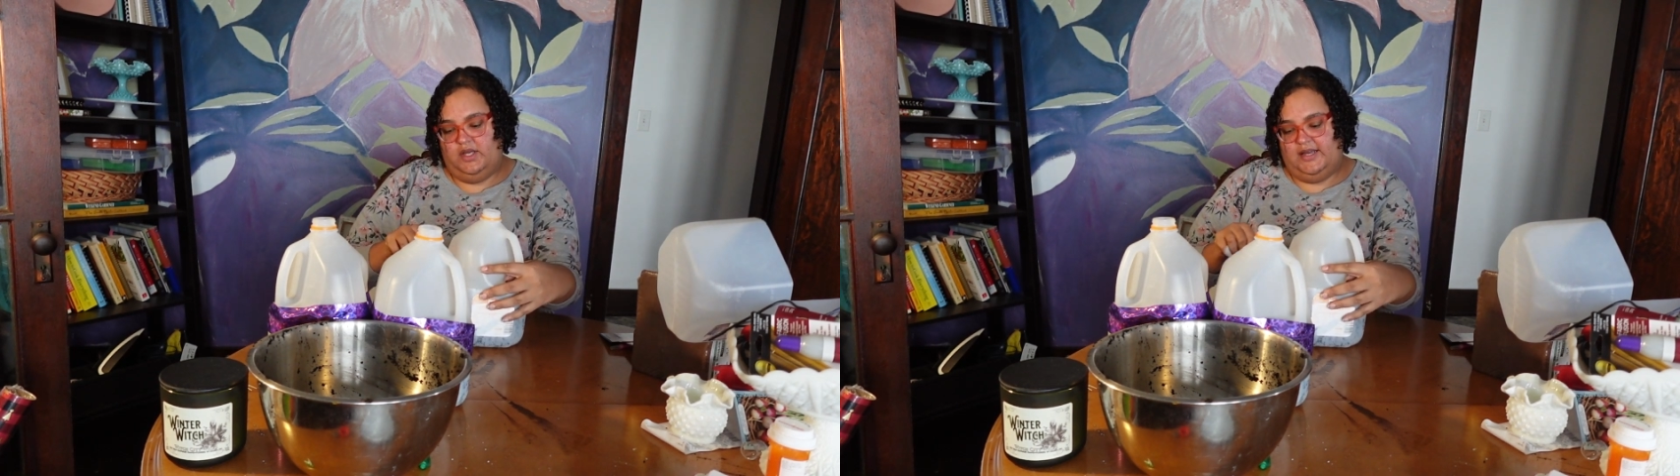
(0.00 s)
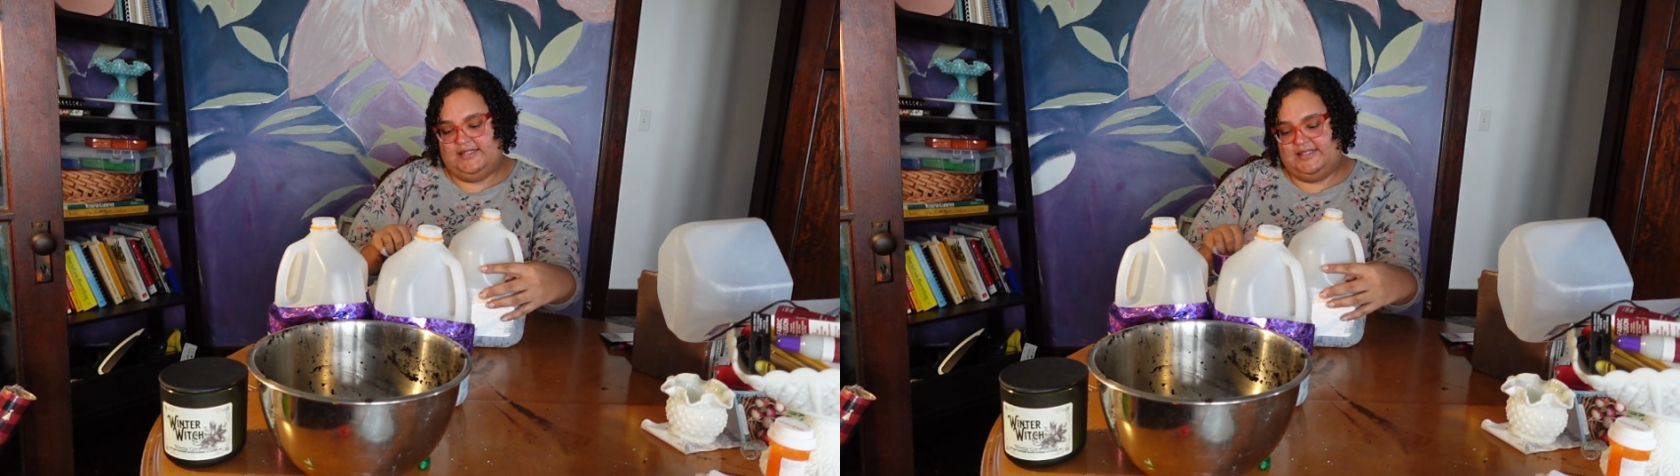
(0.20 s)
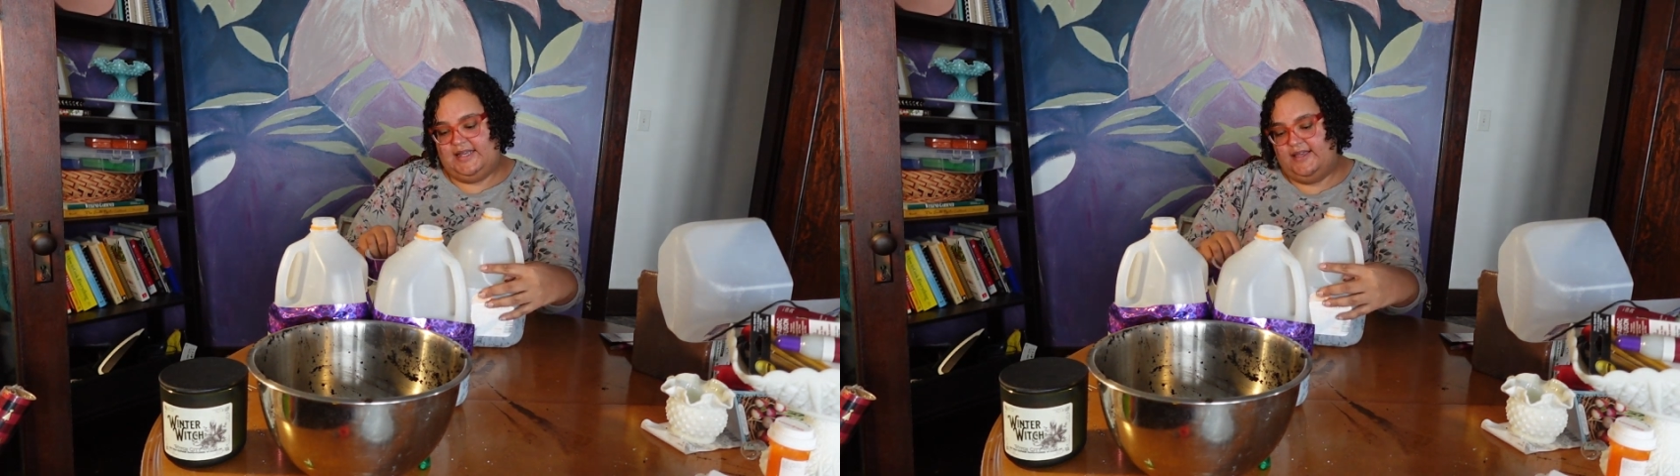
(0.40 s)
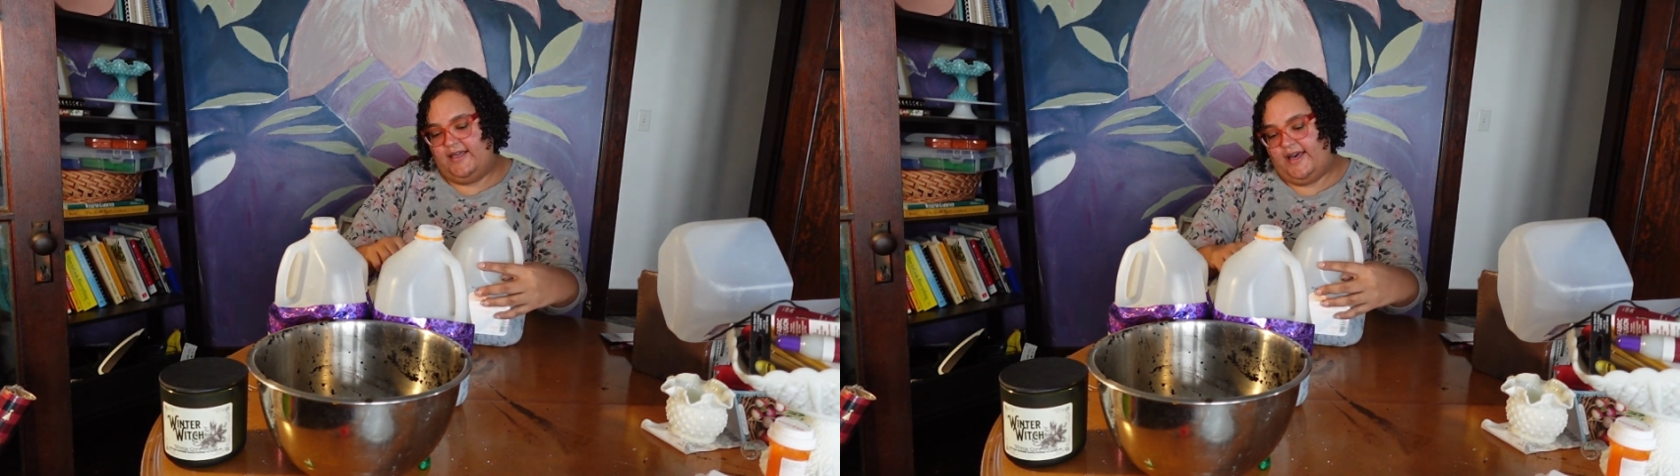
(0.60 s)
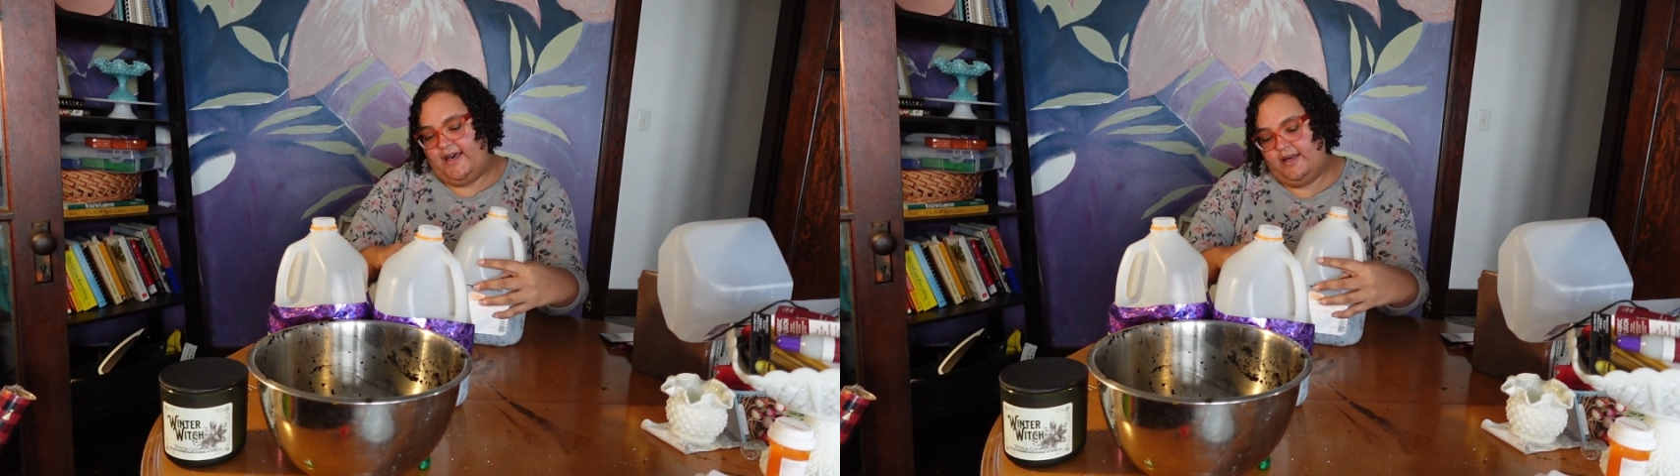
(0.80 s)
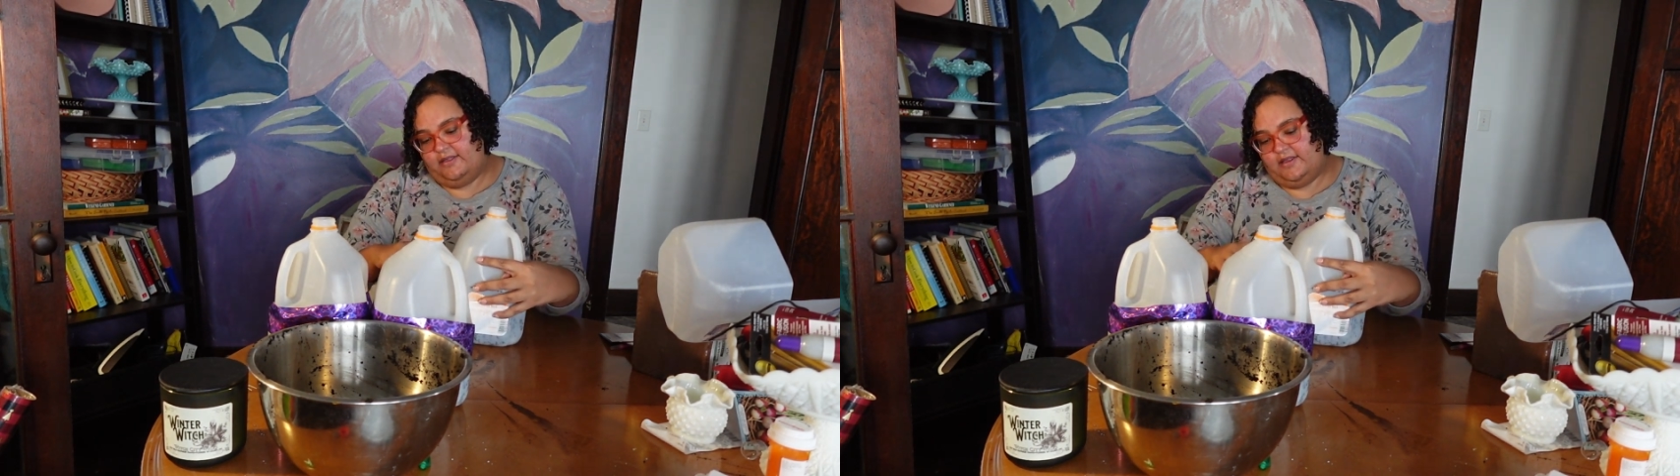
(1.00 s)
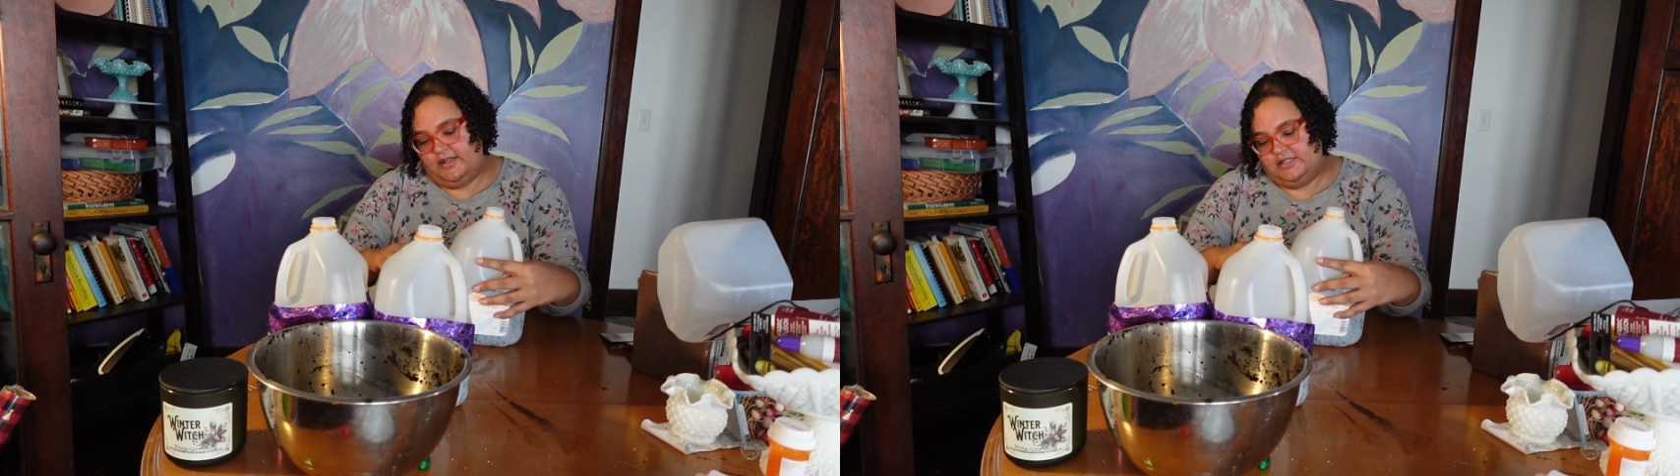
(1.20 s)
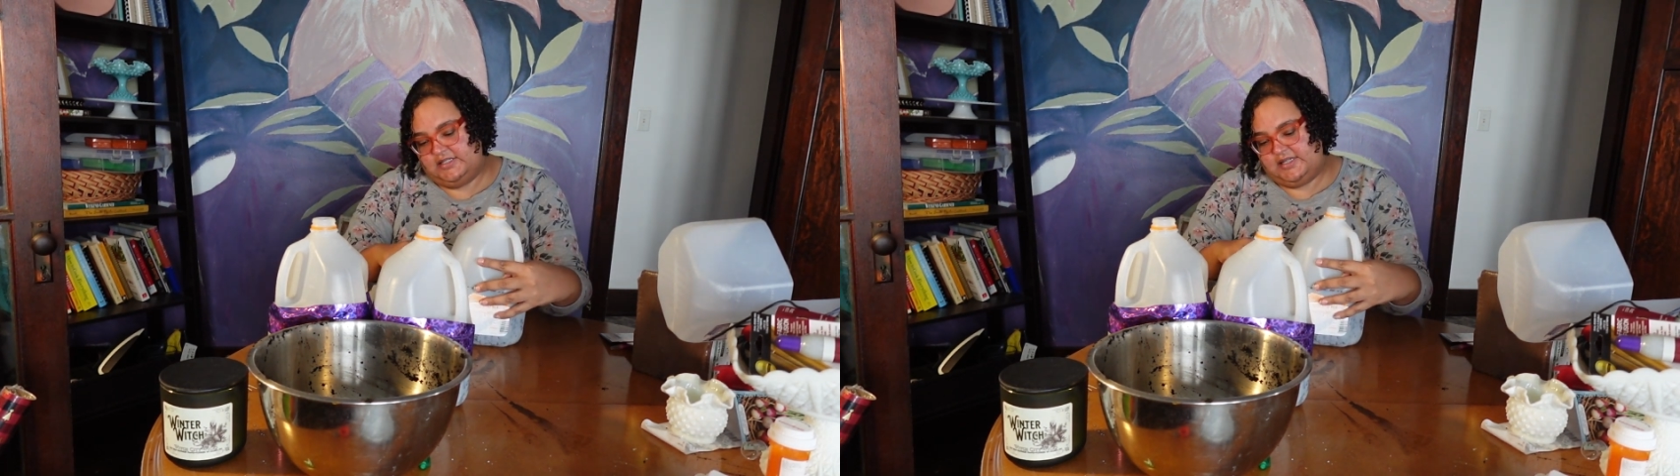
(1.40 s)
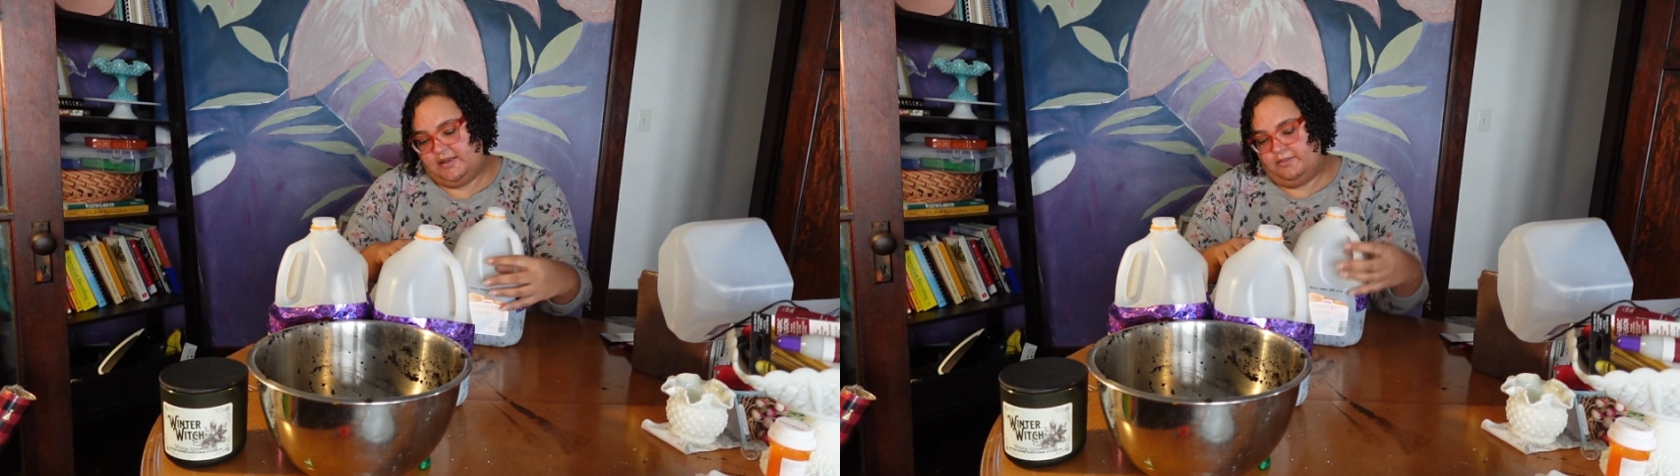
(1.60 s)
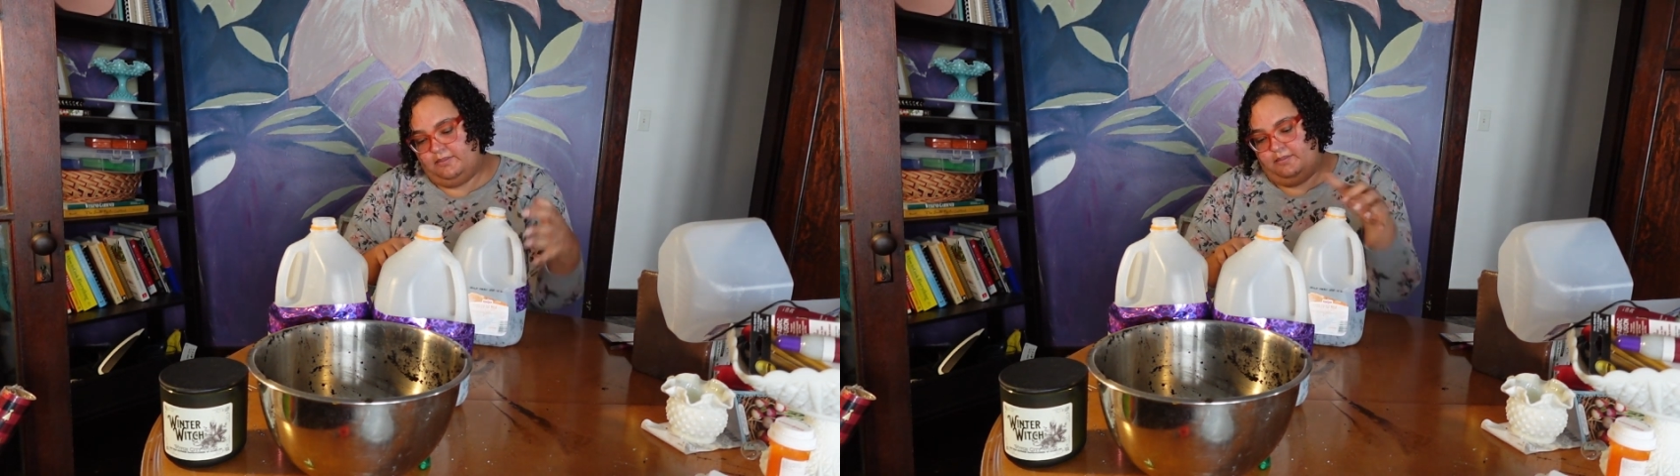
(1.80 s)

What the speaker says: I say that, and then I just like